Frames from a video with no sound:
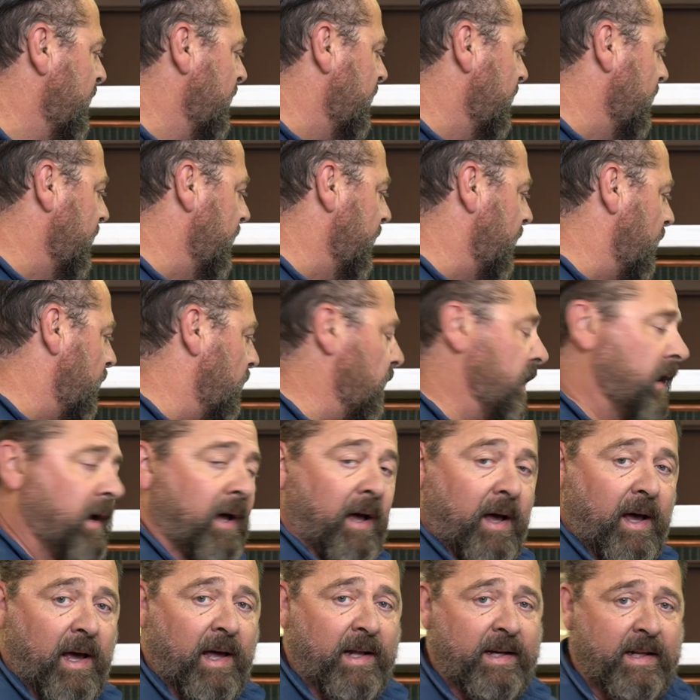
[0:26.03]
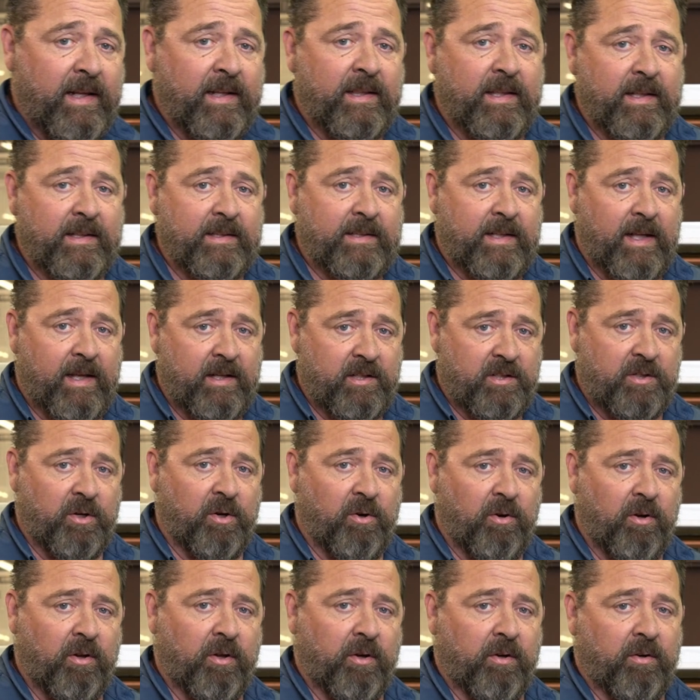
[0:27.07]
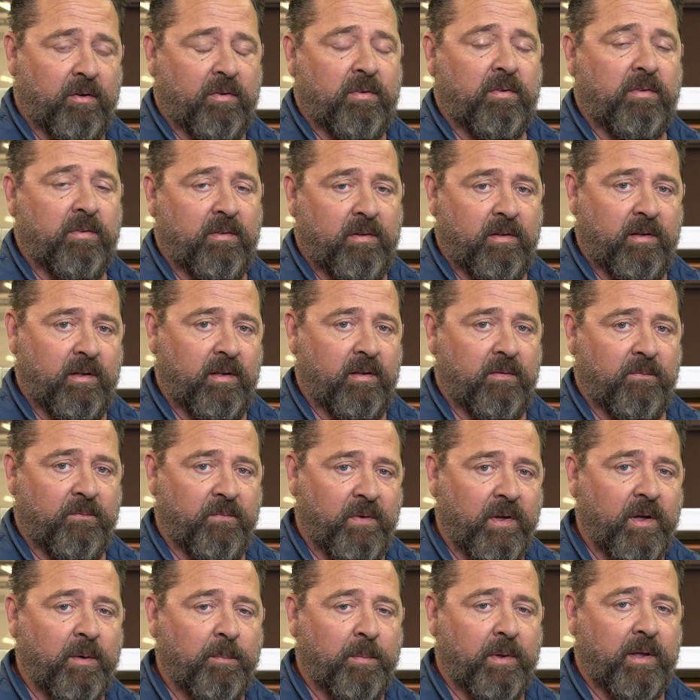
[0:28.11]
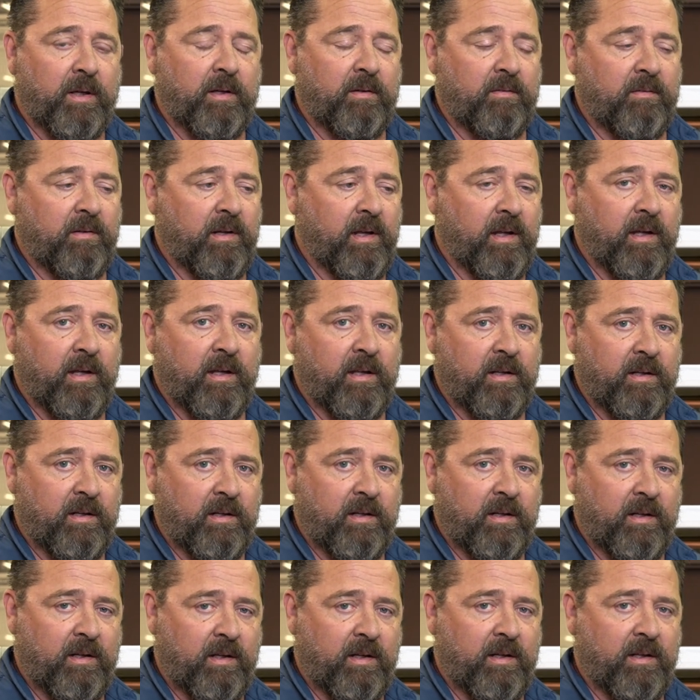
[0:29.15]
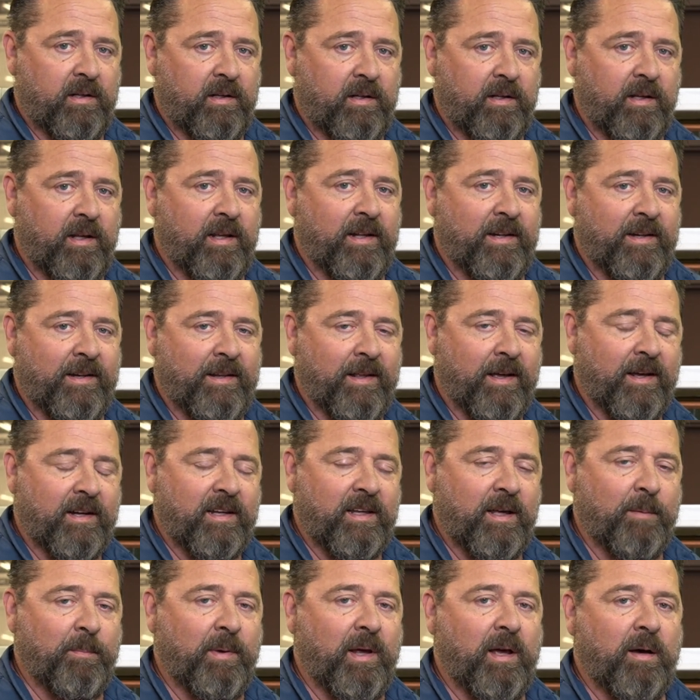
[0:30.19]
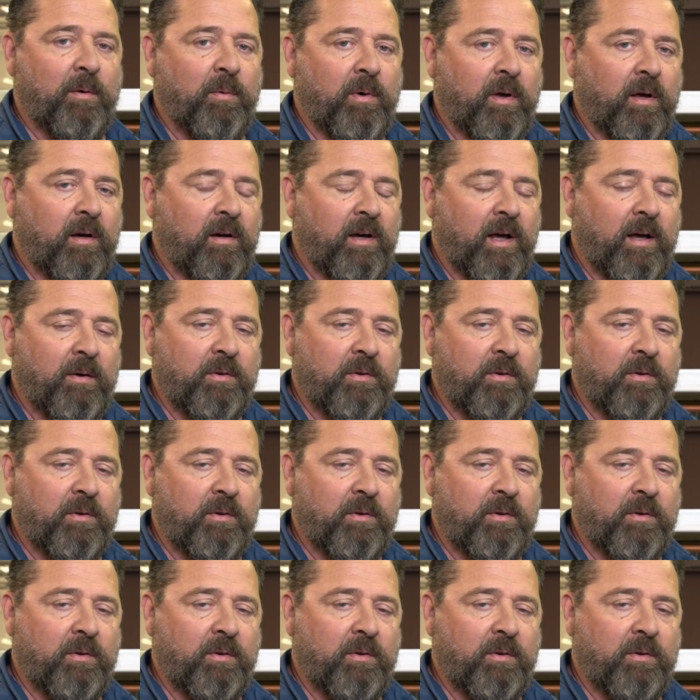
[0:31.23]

Now, I did this test earlier and filmed it, and it did not come out well.